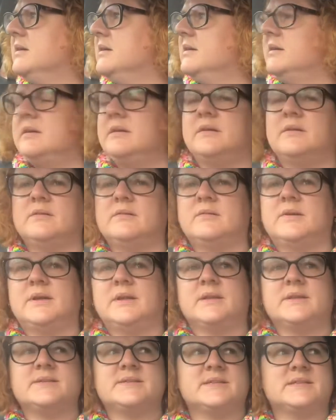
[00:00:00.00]
Oh,
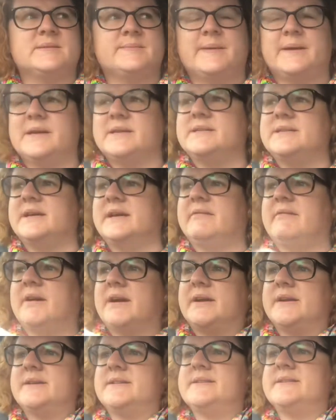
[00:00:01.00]
well, there's a space here I
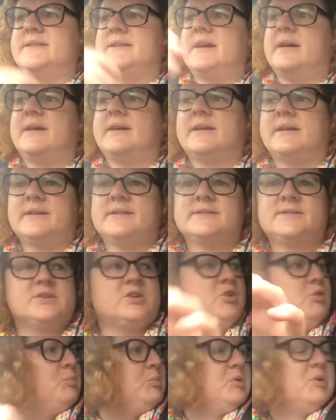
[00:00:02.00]
can snag, that's
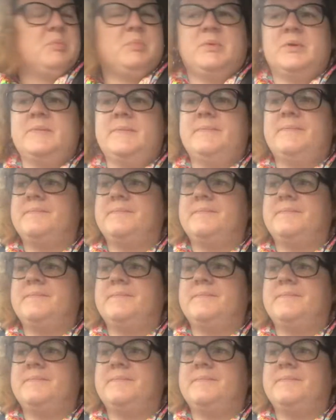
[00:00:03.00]
not a problem.